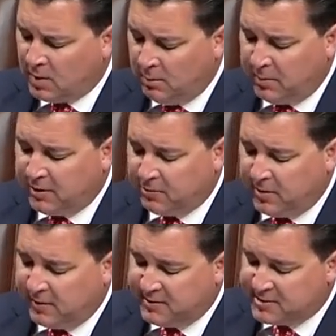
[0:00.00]
but
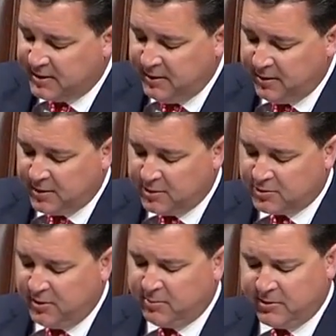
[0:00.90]
throughout the state and
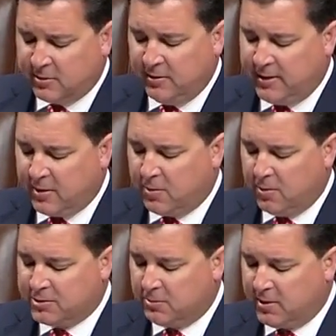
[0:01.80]
country, particularly in
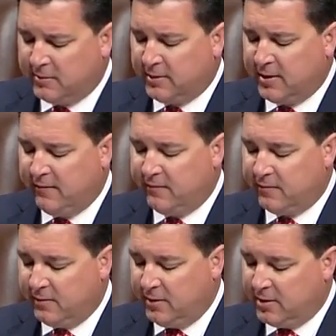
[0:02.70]
agriculture,
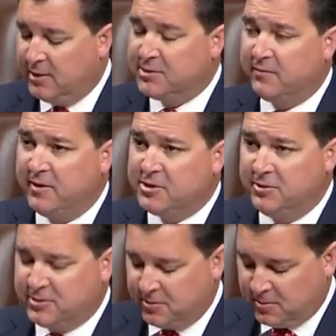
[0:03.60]
wildlife, and
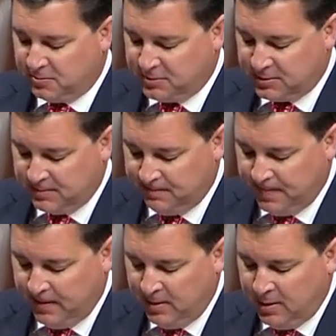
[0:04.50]
conservation circles.
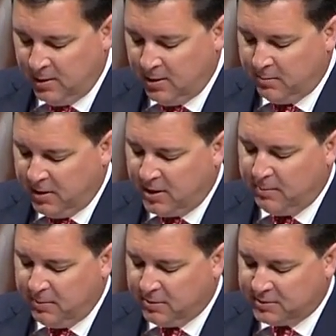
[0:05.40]

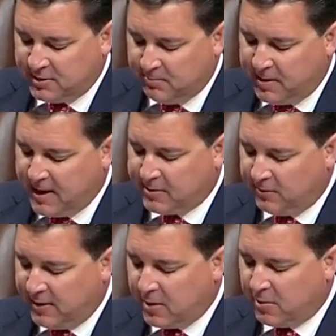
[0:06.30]
Beyond Bill's impact
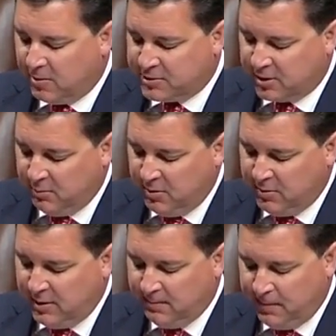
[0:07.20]
on the agriculture
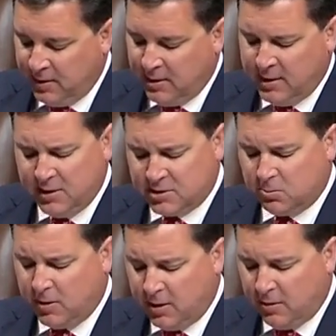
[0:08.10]
community, he
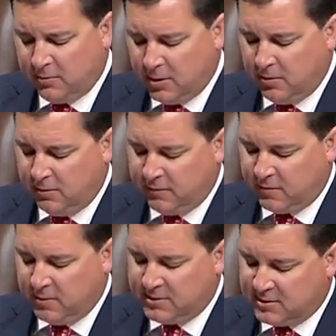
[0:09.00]
is well known
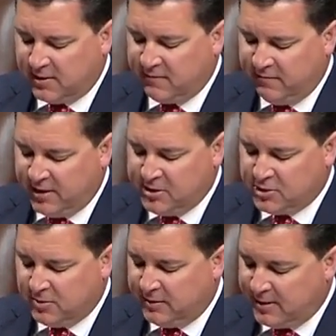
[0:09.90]
for his love of
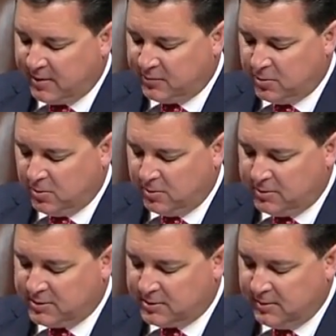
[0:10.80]
nature and the
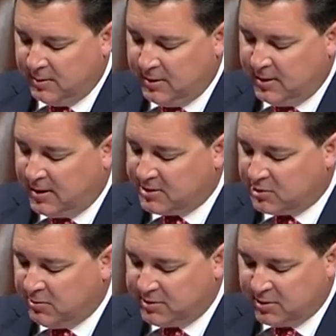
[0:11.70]
outdoors.
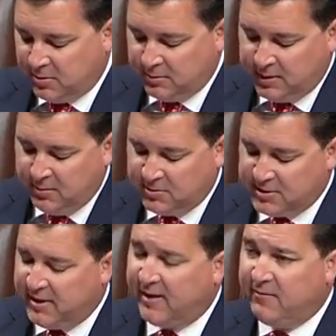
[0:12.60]
As a result, he
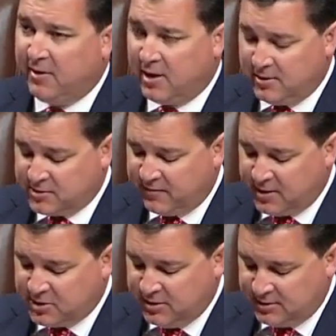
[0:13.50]
was an avid
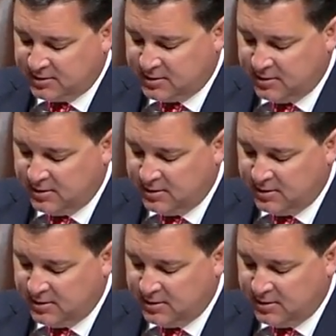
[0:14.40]
conservationist.